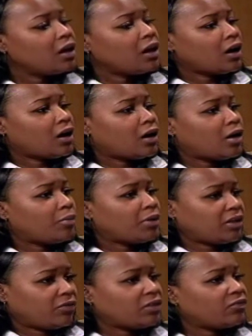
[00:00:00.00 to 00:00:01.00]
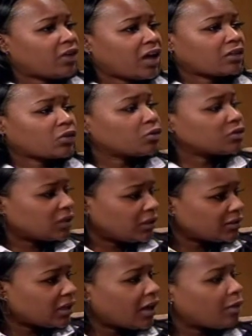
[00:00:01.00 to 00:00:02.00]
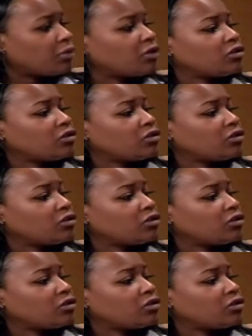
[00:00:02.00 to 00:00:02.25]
Um, and if in fact those things happened,